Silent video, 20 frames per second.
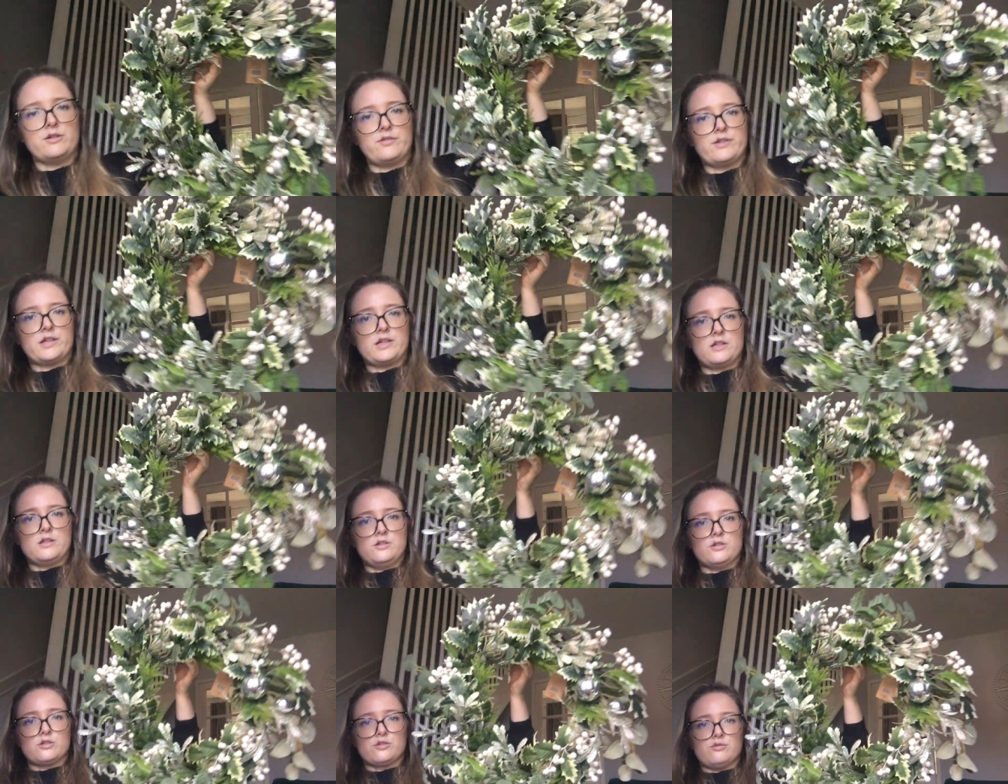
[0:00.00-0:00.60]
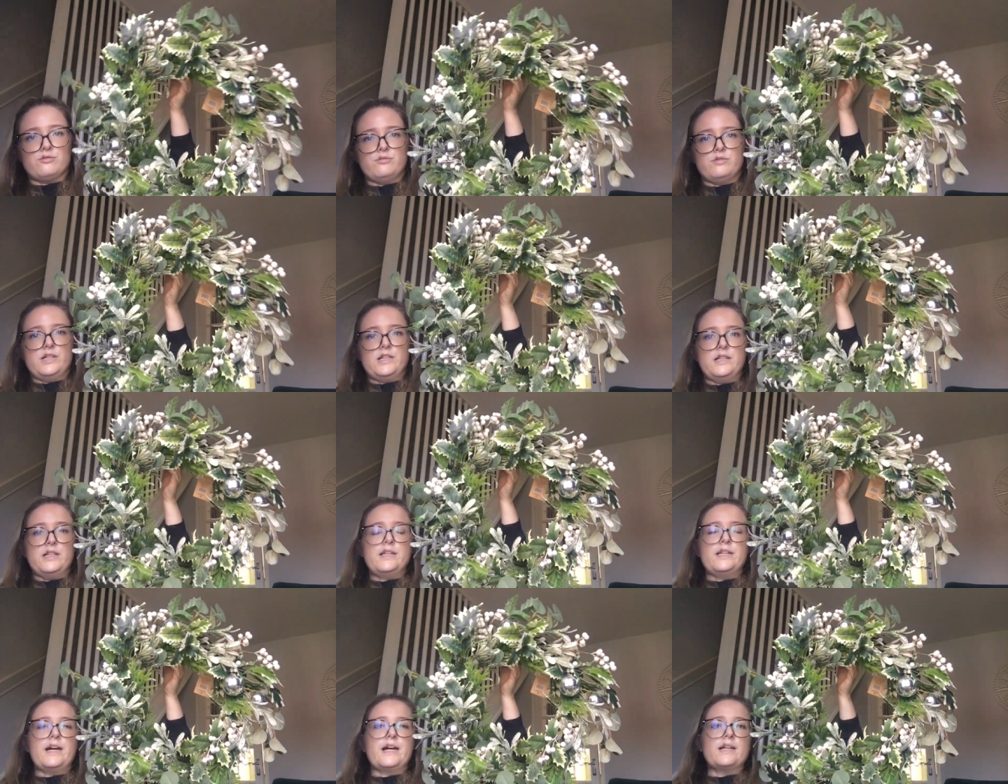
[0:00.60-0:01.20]
I think it looks
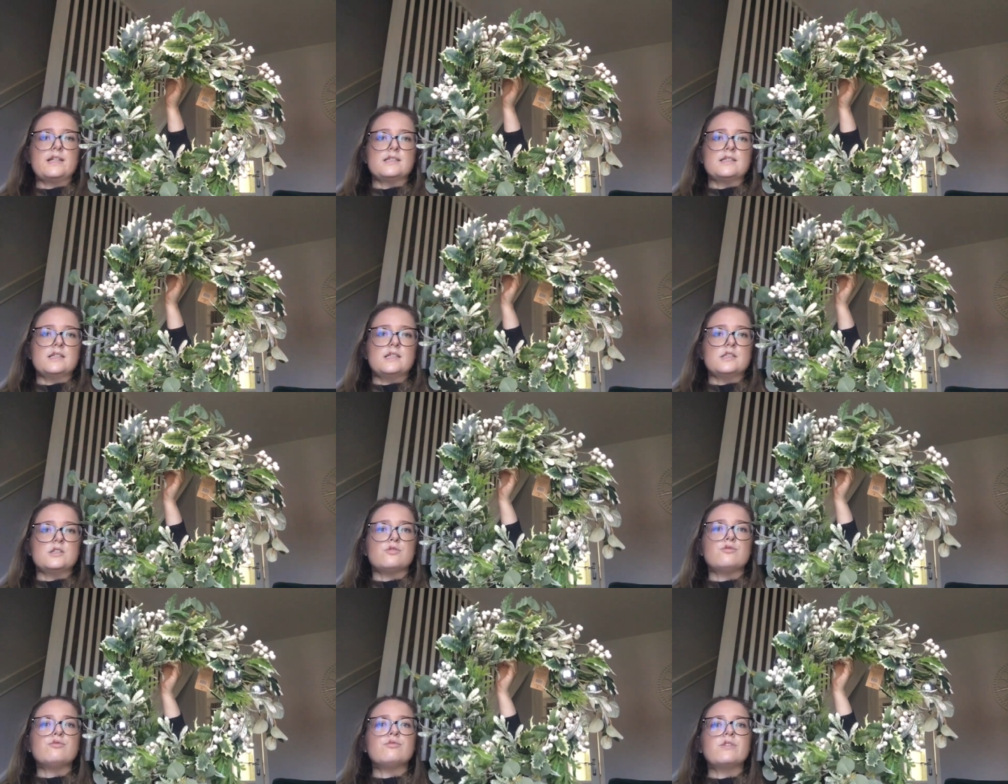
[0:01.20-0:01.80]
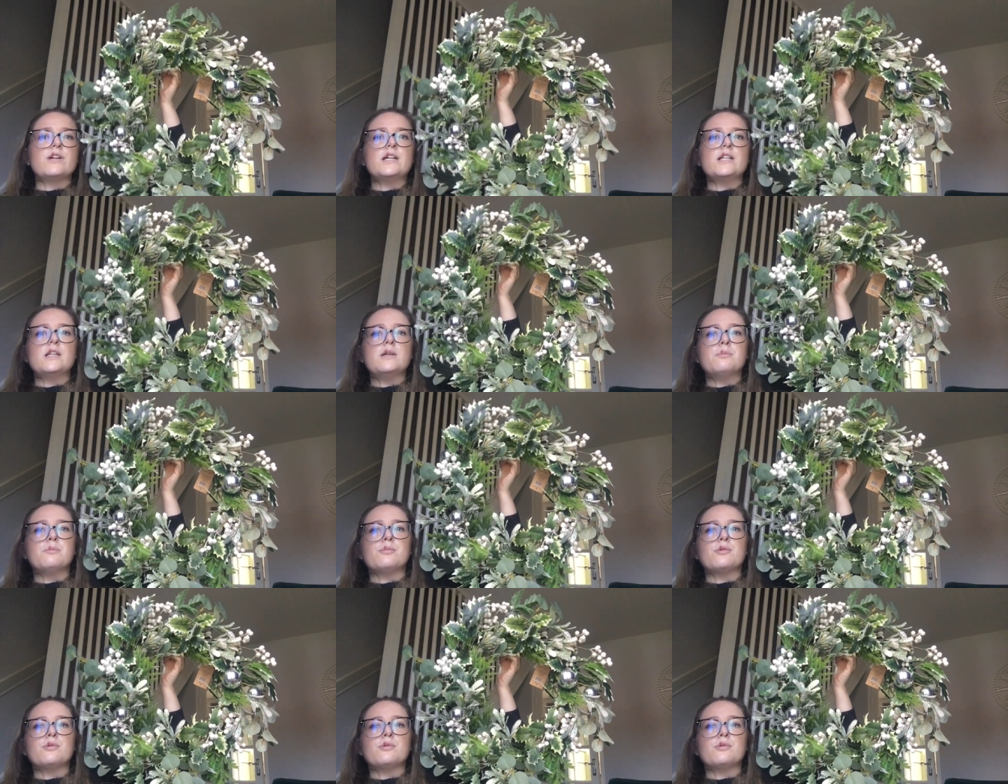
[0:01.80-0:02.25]
really nice, and it's really